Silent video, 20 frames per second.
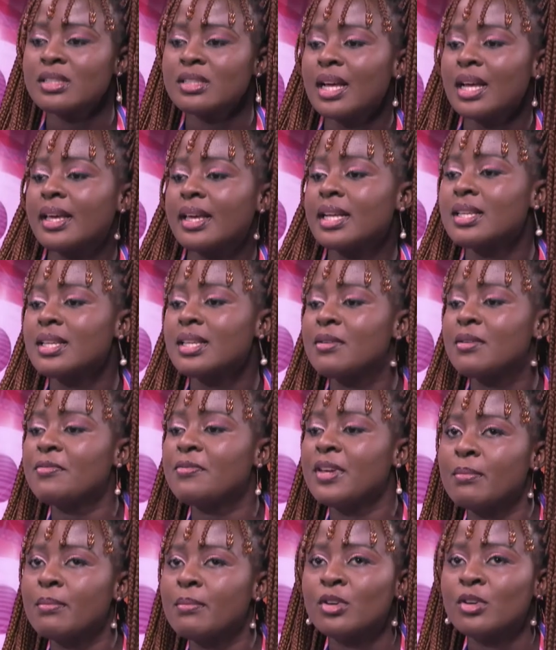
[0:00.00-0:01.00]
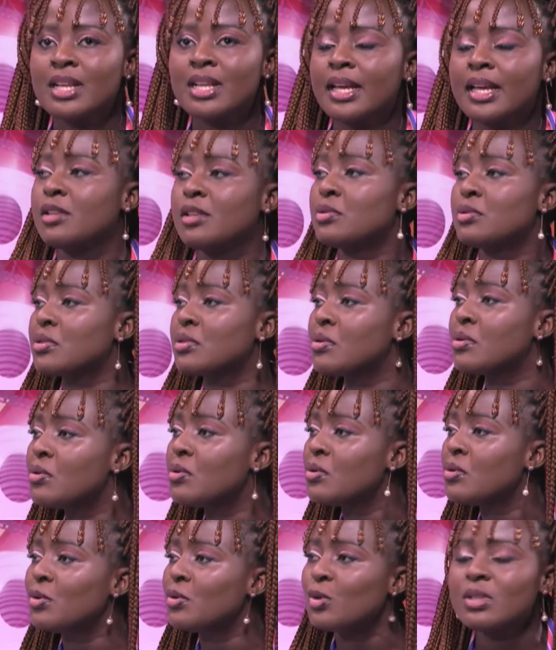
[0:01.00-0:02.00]
getting famous, like in school,
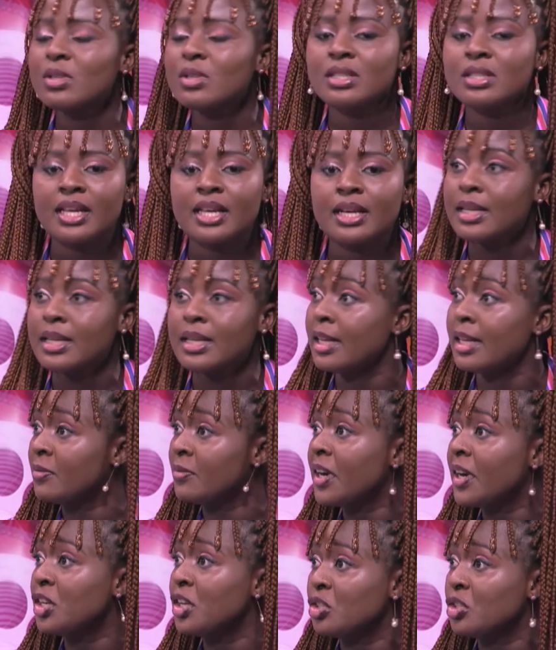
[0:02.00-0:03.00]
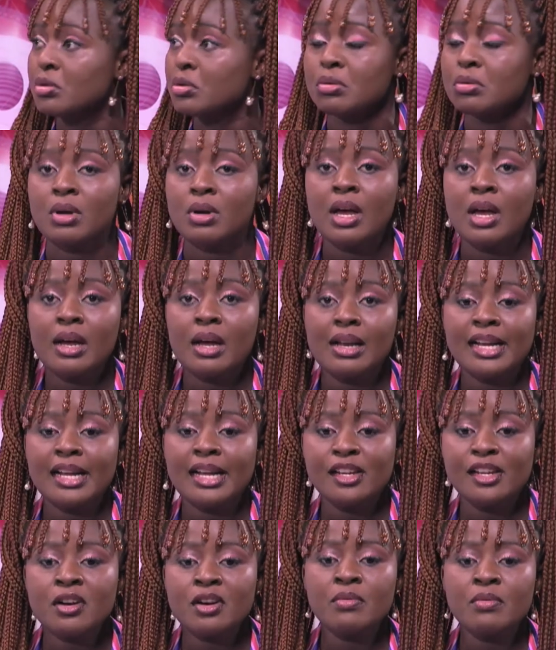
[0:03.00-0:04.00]
those things, it's very true. Like you
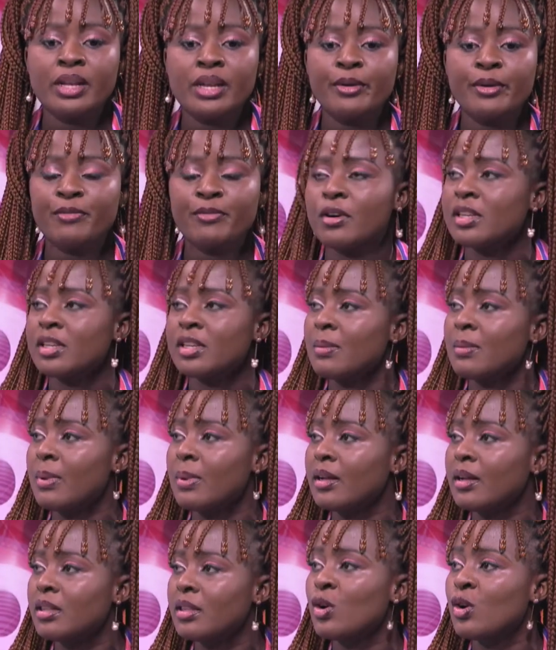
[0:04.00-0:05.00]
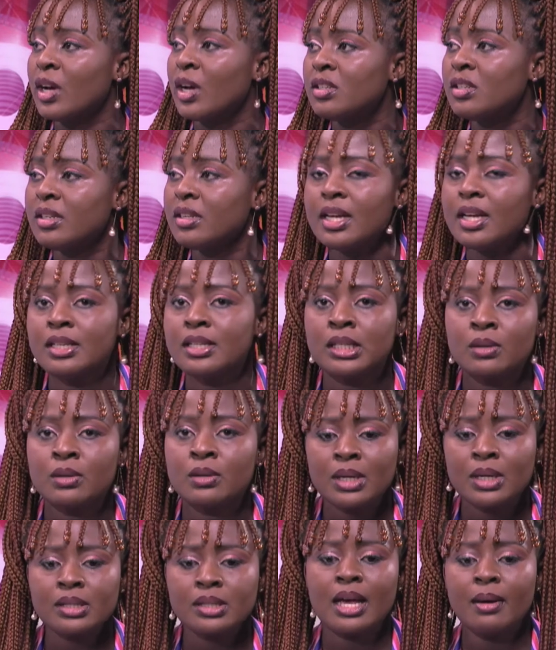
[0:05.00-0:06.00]
don't really focus about your education. One
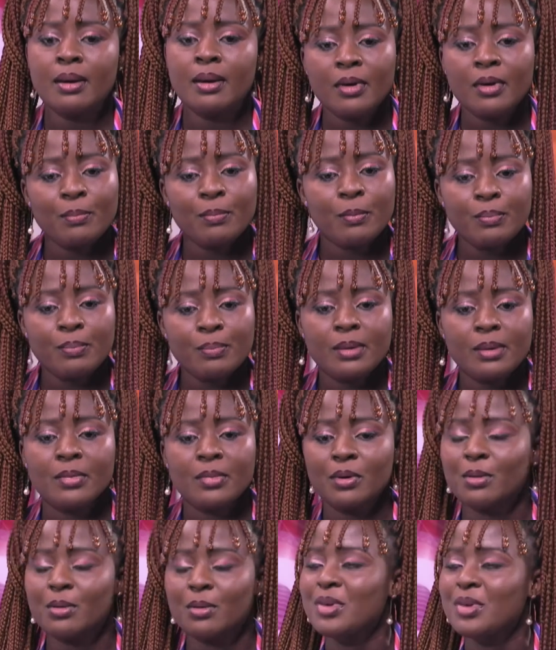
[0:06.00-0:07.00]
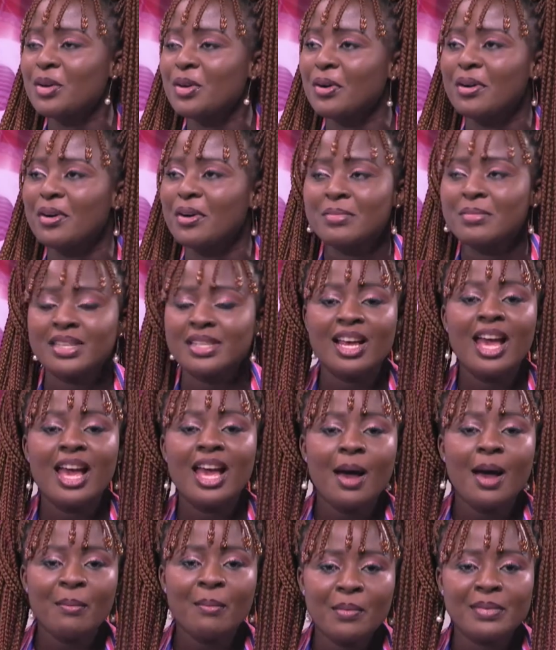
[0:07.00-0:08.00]
time, my papi, my mommy called me.
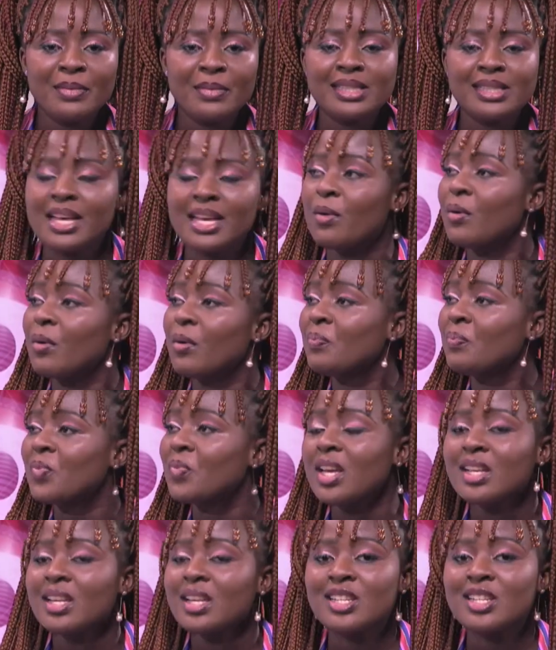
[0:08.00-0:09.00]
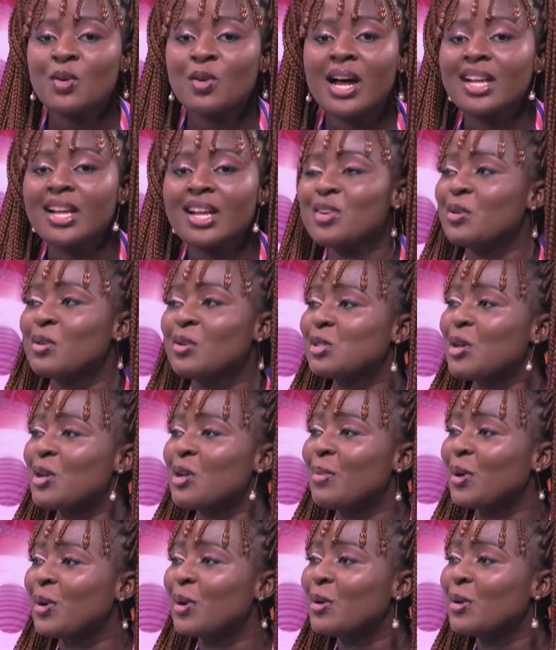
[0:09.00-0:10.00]
Mommy said, "Oh, so when you was
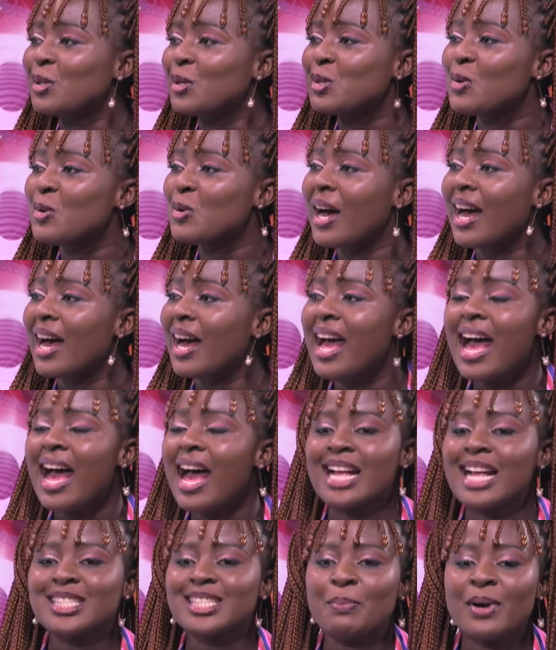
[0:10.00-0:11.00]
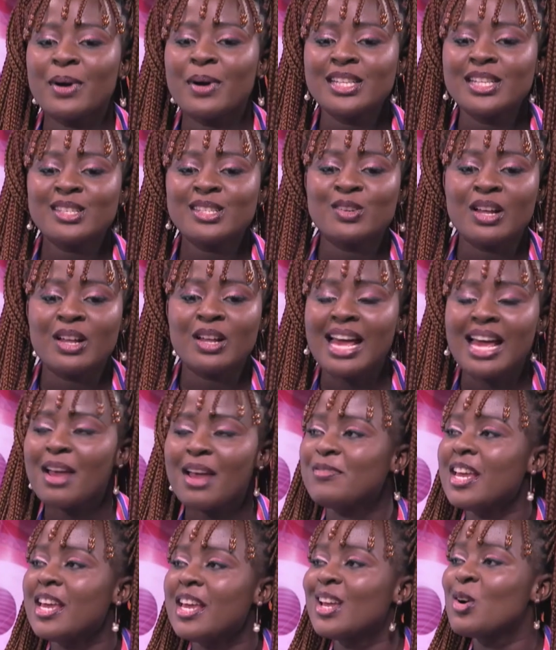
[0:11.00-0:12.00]
in school, at a point in your life,
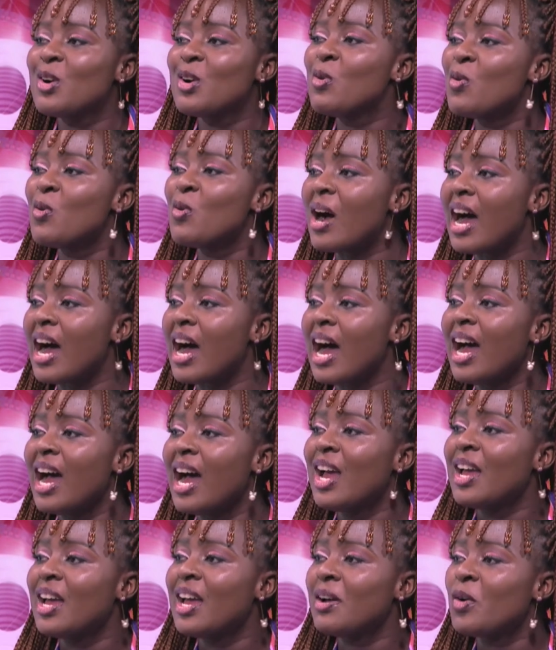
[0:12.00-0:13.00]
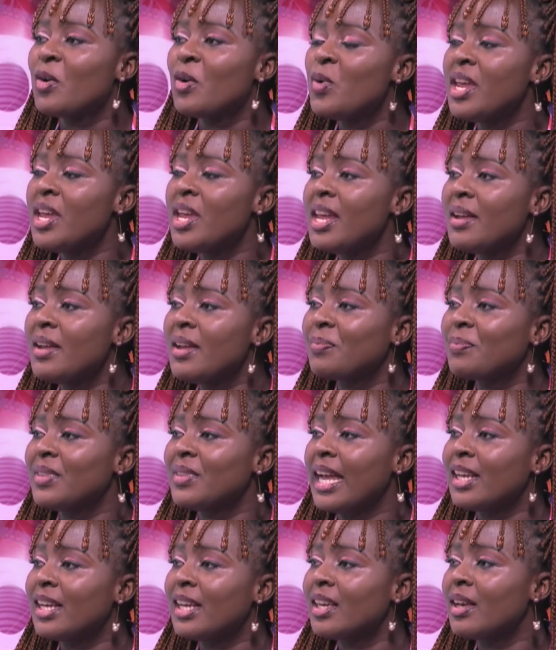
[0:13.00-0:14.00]
we
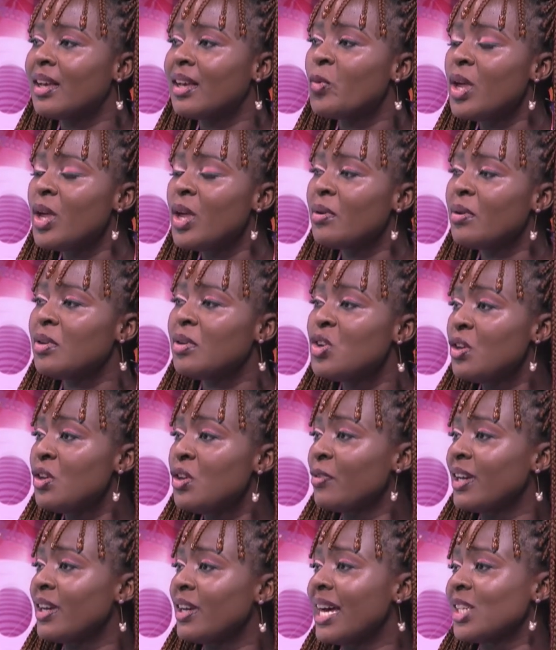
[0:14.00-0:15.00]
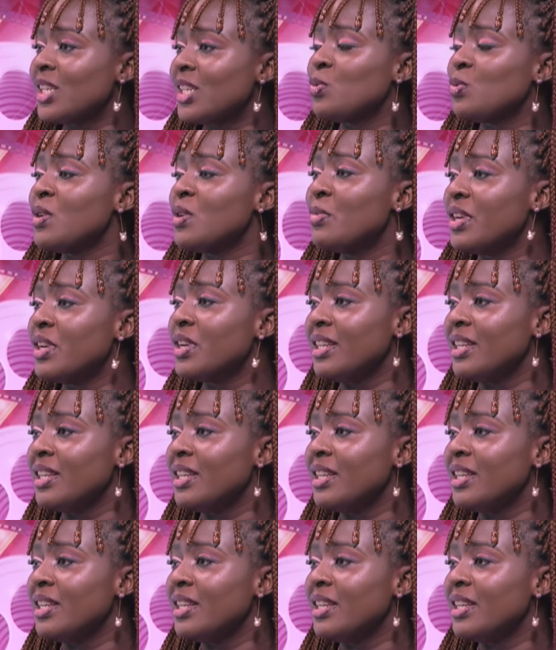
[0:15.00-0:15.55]
for dash real money, you know.